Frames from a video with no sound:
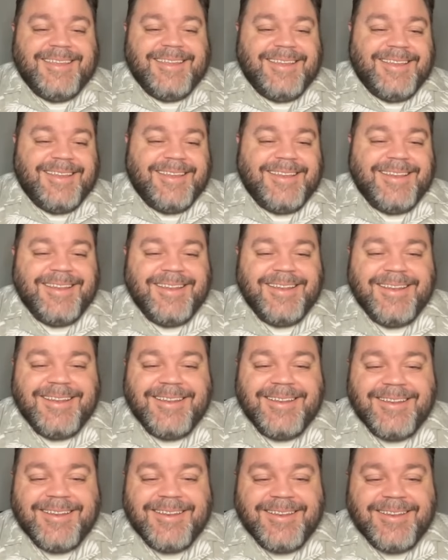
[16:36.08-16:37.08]

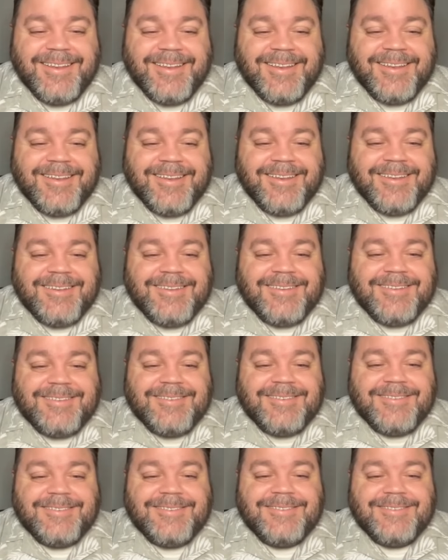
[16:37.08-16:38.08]

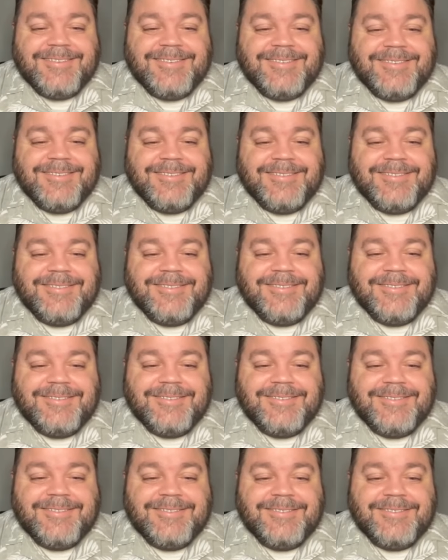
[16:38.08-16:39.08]

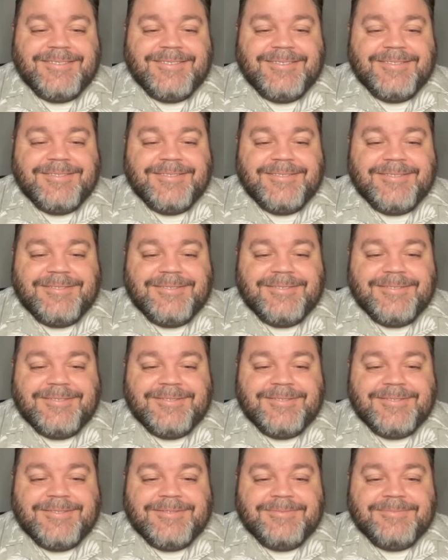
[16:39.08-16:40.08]

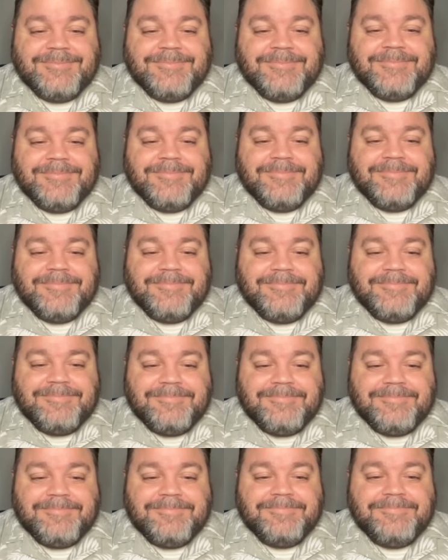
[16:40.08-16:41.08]

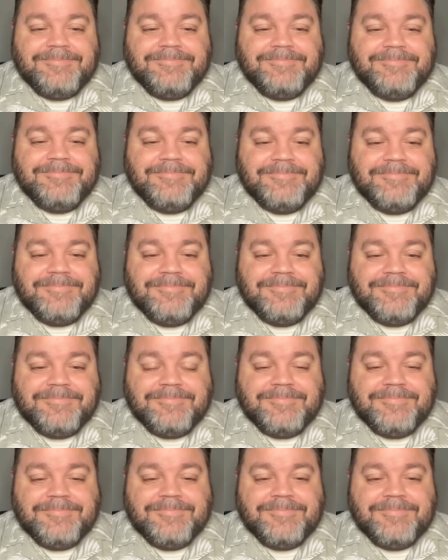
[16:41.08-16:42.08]

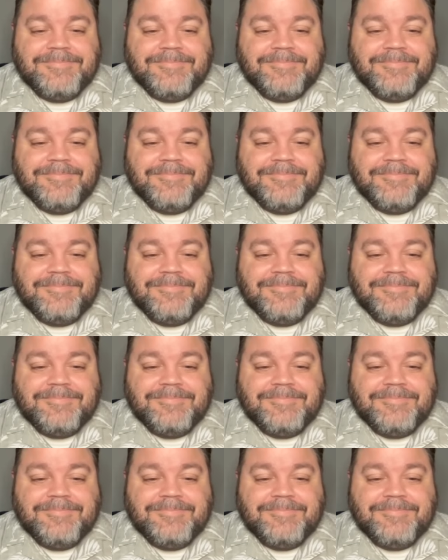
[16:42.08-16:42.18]
[no speech]